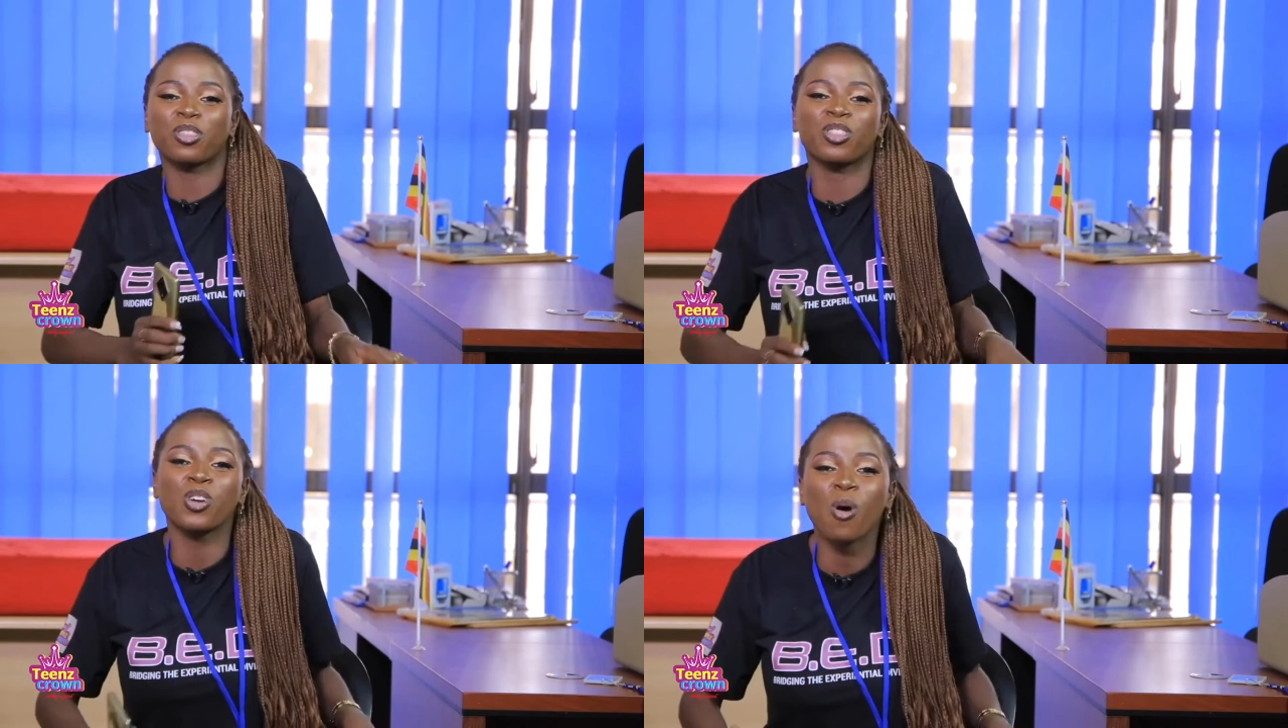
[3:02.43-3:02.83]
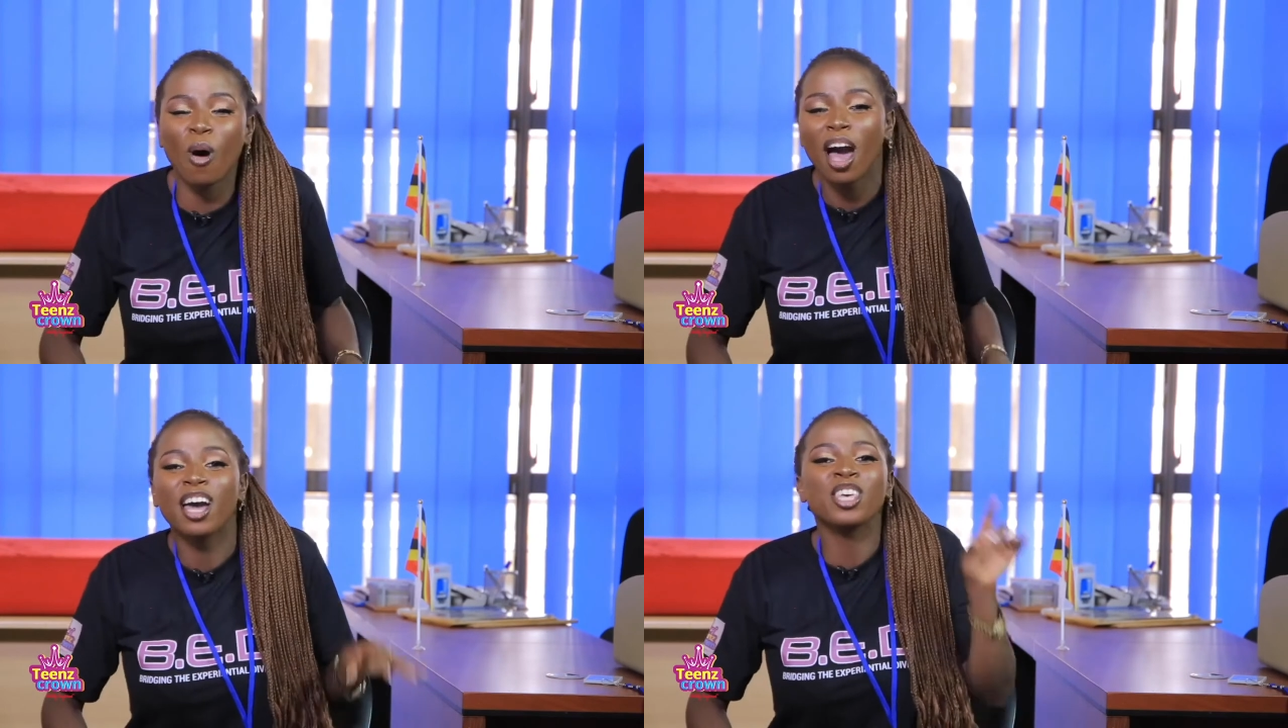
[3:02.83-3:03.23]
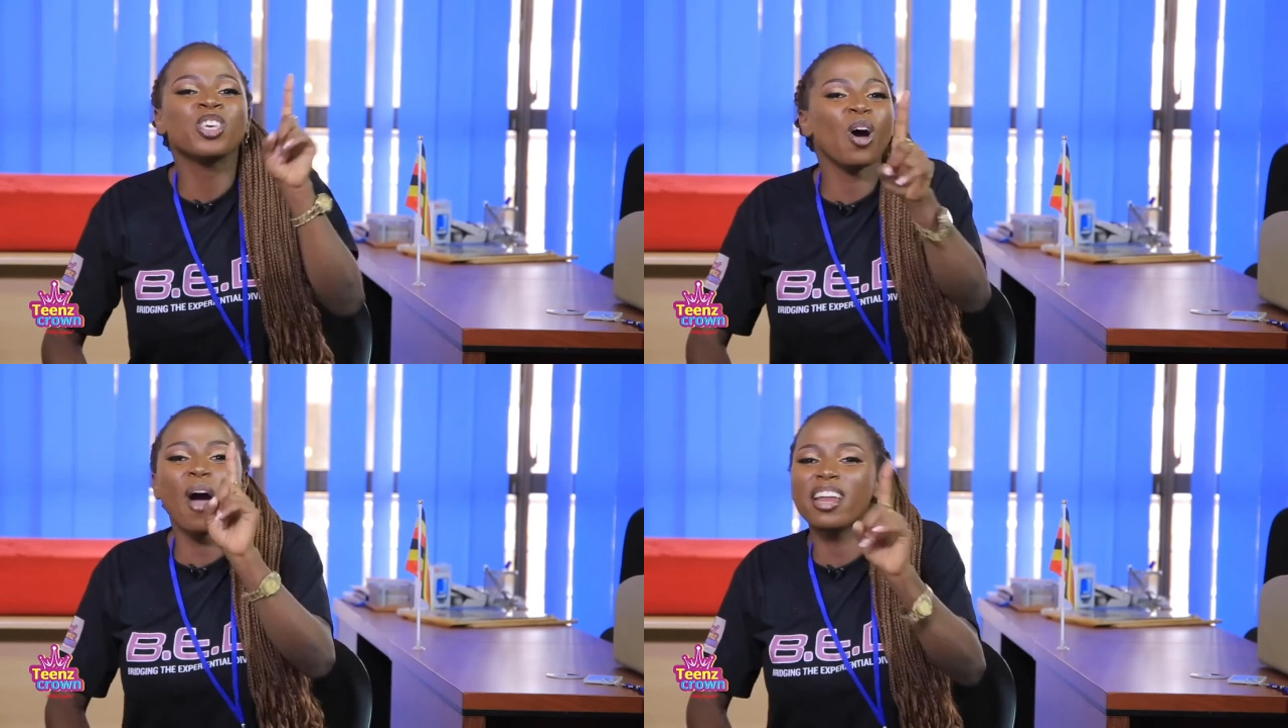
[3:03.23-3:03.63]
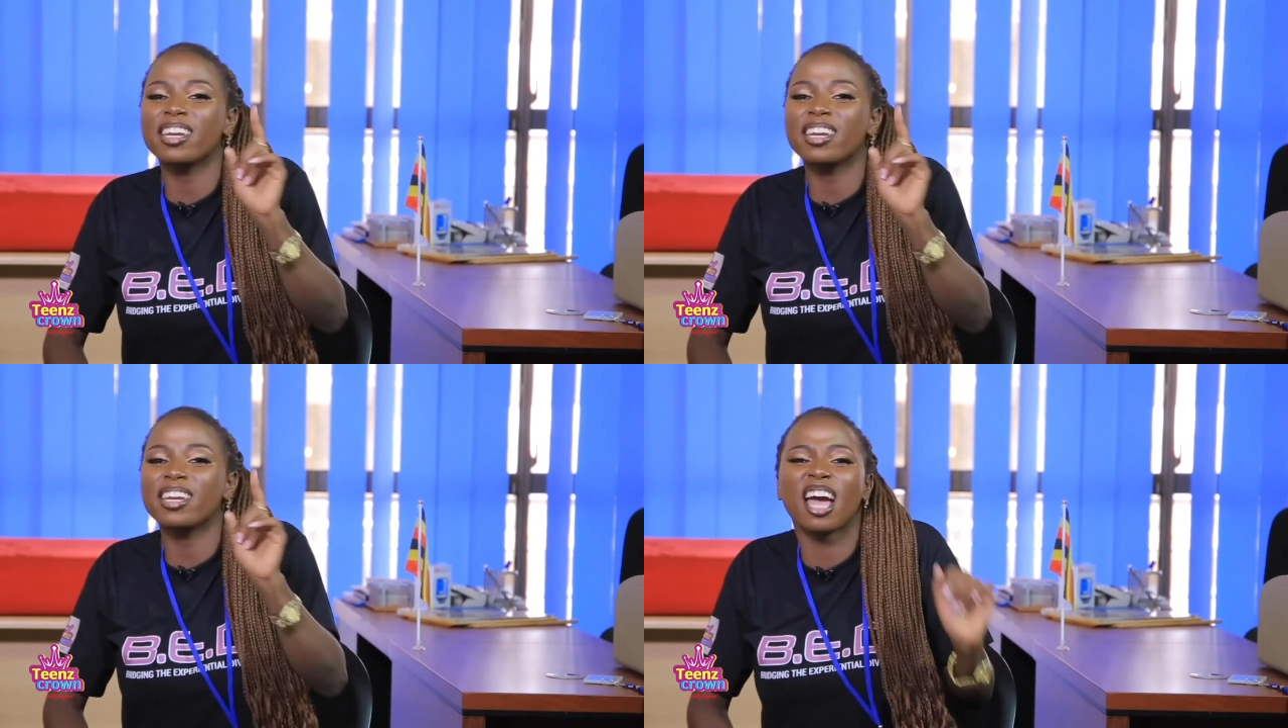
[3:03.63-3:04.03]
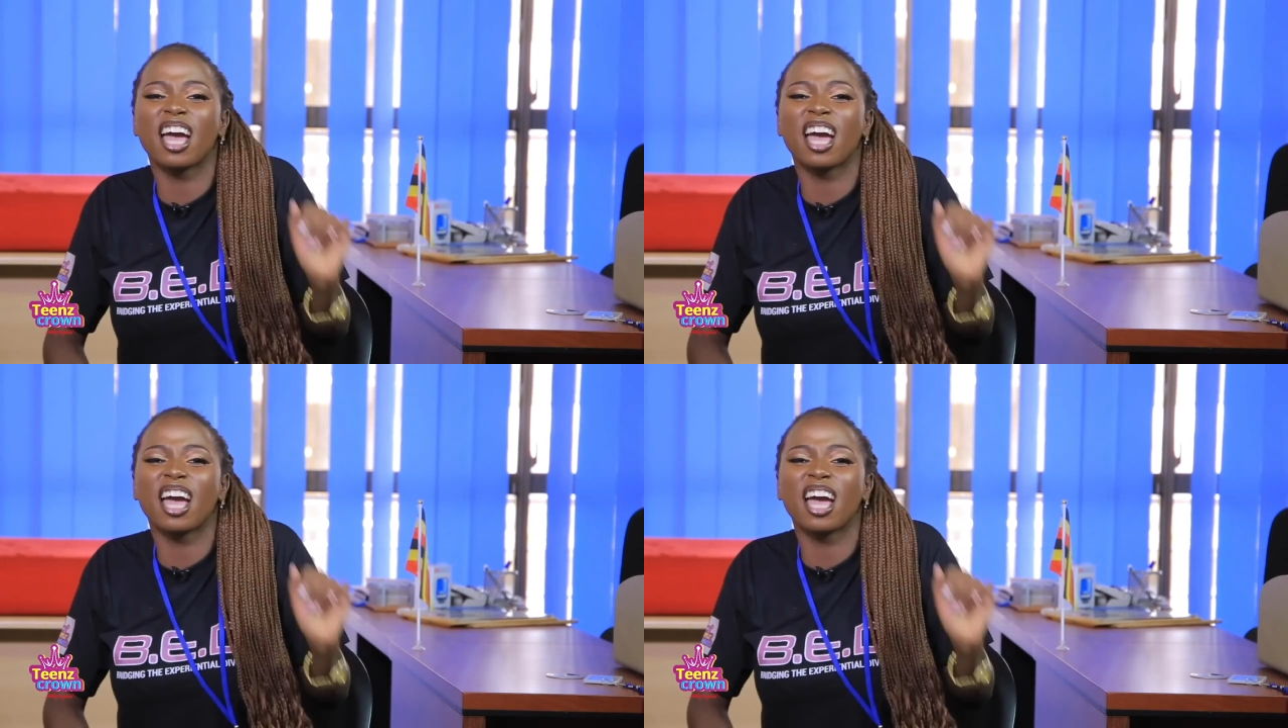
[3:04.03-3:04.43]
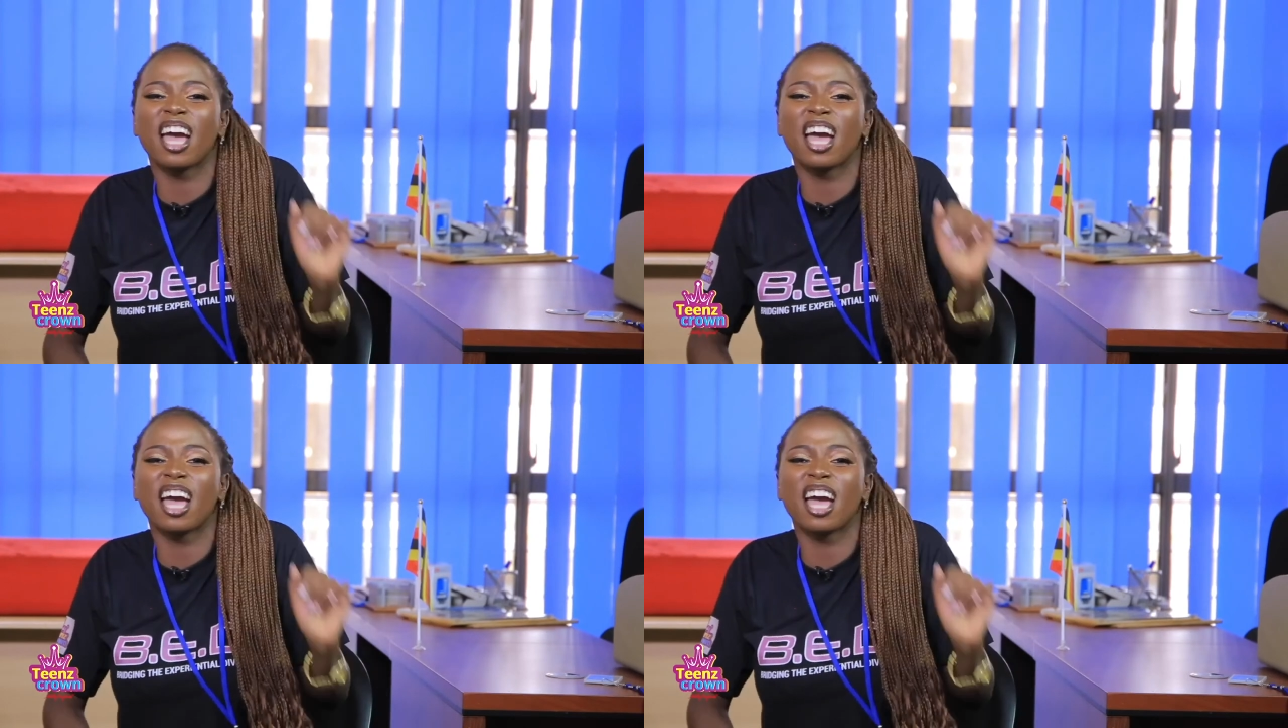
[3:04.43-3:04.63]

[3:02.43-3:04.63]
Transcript: with your, your one and only boy